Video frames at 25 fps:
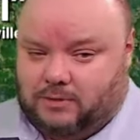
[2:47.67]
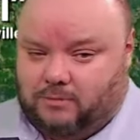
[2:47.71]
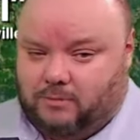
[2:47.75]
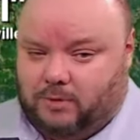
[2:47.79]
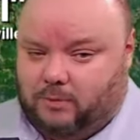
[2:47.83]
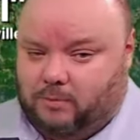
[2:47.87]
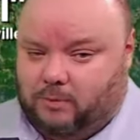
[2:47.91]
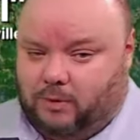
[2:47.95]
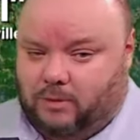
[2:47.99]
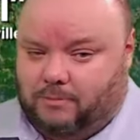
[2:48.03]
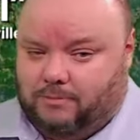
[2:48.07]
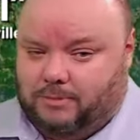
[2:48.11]
We
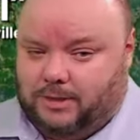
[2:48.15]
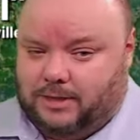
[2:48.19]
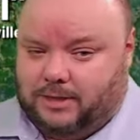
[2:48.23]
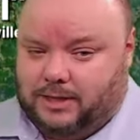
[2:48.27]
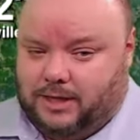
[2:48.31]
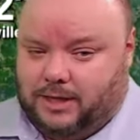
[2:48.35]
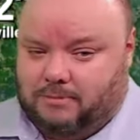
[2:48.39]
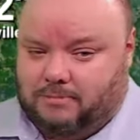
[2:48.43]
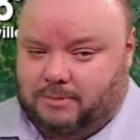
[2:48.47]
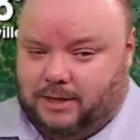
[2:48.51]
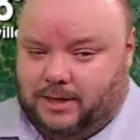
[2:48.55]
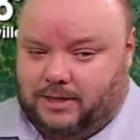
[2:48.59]
won't be
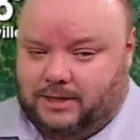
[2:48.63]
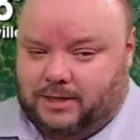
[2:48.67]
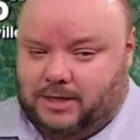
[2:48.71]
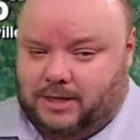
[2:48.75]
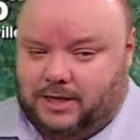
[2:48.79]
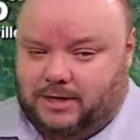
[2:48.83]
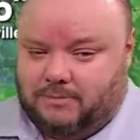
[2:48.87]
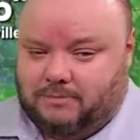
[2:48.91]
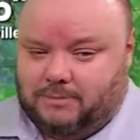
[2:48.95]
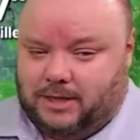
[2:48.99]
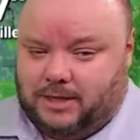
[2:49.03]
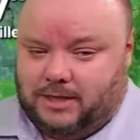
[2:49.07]
done by the
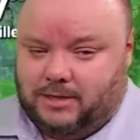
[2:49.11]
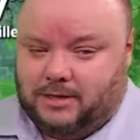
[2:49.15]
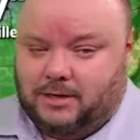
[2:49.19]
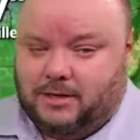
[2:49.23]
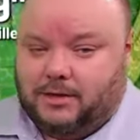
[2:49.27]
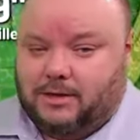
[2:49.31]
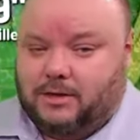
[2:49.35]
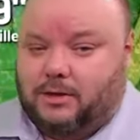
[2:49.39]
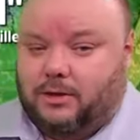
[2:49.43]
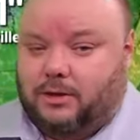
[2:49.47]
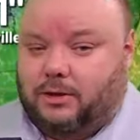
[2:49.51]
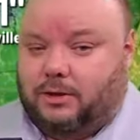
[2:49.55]
evening
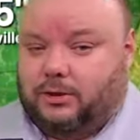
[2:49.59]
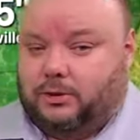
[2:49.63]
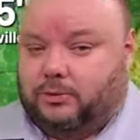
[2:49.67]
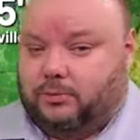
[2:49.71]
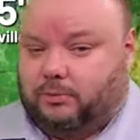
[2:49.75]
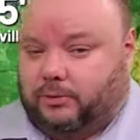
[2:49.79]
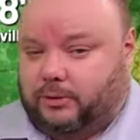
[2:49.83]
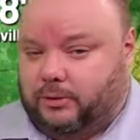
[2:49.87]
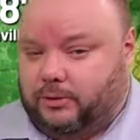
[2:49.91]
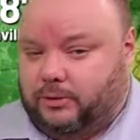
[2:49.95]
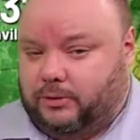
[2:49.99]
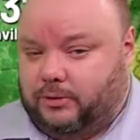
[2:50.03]

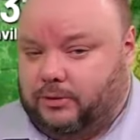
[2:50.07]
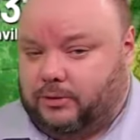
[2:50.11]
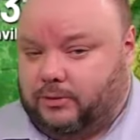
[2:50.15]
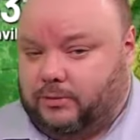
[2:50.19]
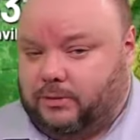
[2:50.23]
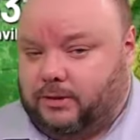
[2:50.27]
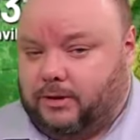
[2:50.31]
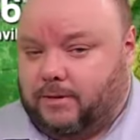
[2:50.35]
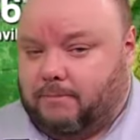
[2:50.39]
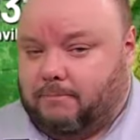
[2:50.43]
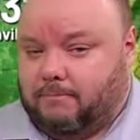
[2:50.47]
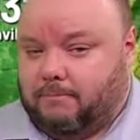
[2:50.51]

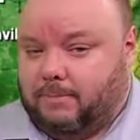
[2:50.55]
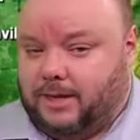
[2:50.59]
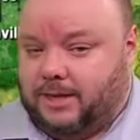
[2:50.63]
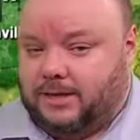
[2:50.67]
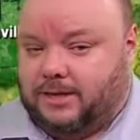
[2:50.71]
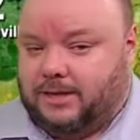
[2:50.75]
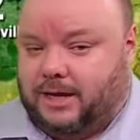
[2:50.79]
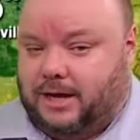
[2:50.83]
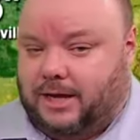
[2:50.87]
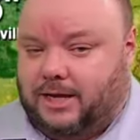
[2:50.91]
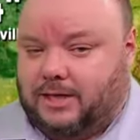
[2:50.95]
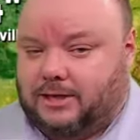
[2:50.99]
through
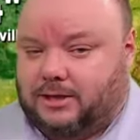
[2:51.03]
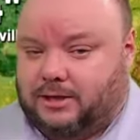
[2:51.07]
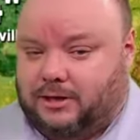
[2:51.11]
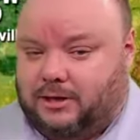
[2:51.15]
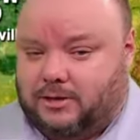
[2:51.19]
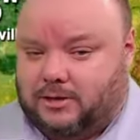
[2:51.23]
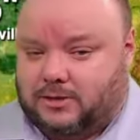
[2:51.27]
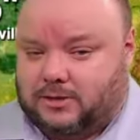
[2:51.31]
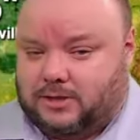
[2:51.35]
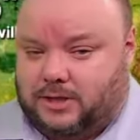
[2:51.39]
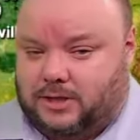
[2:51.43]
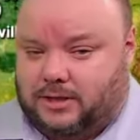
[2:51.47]
midnight
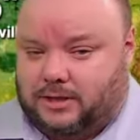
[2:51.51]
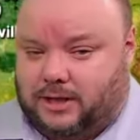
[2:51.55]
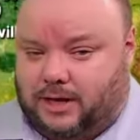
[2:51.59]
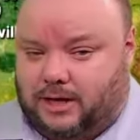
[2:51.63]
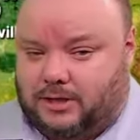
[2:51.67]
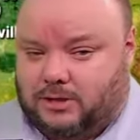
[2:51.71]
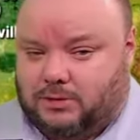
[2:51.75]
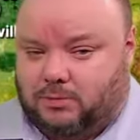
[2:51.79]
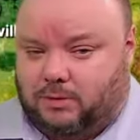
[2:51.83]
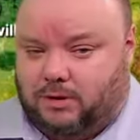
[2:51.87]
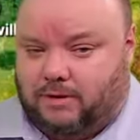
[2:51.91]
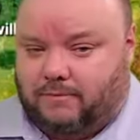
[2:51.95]
Thursday
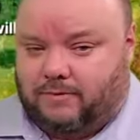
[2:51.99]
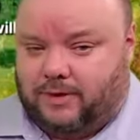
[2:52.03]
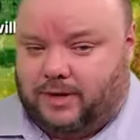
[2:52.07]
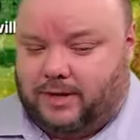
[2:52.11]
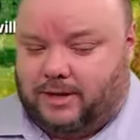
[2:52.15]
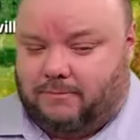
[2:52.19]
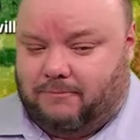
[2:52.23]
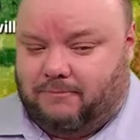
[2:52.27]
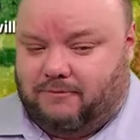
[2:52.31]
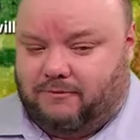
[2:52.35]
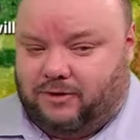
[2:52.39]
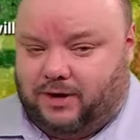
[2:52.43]
night, 12
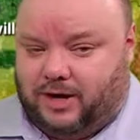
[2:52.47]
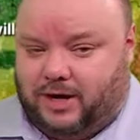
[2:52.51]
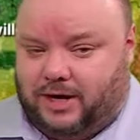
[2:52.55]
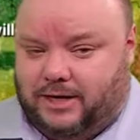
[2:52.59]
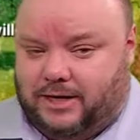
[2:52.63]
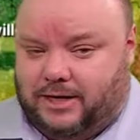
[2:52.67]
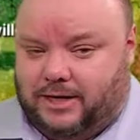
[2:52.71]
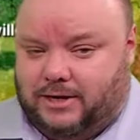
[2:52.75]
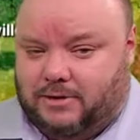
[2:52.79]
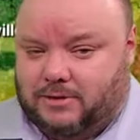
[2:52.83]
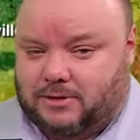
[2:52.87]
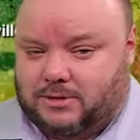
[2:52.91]
a.m.
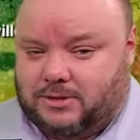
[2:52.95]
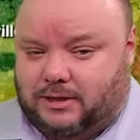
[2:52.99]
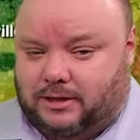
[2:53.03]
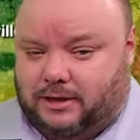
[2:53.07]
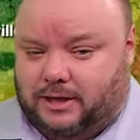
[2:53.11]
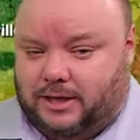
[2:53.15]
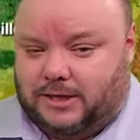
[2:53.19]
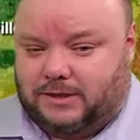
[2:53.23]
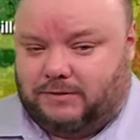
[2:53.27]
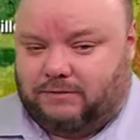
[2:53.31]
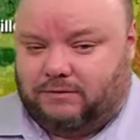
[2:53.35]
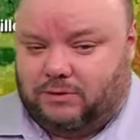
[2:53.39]
Friday. Here's the
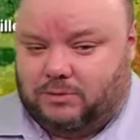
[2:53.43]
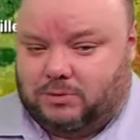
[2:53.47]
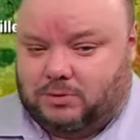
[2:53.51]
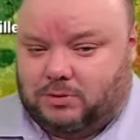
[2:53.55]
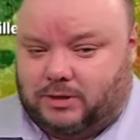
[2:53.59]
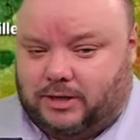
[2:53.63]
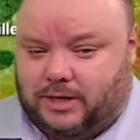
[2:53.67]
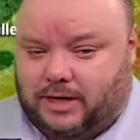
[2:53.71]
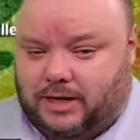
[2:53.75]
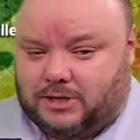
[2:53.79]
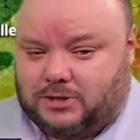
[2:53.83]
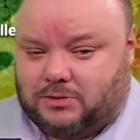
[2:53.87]
latest
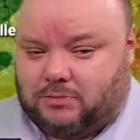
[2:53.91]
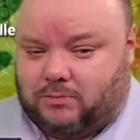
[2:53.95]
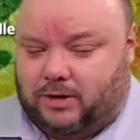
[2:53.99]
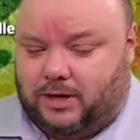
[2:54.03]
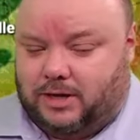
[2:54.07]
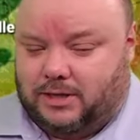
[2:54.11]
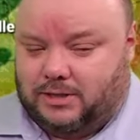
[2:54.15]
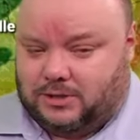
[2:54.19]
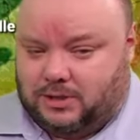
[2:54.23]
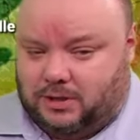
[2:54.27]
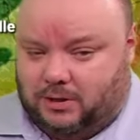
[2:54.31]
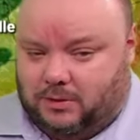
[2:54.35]
Futurecast
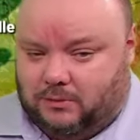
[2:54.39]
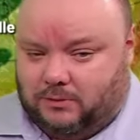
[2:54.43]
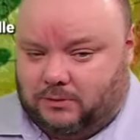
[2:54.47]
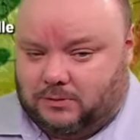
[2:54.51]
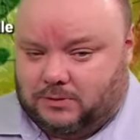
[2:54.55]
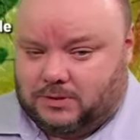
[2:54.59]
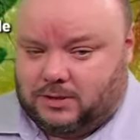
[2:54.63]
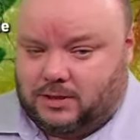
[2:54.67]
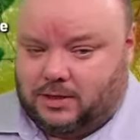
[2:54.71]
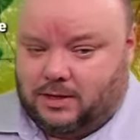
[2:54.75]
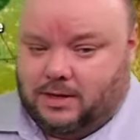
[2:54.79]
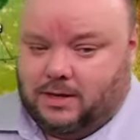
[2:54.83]
rain
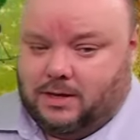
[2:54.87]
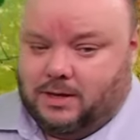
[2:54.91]
totals.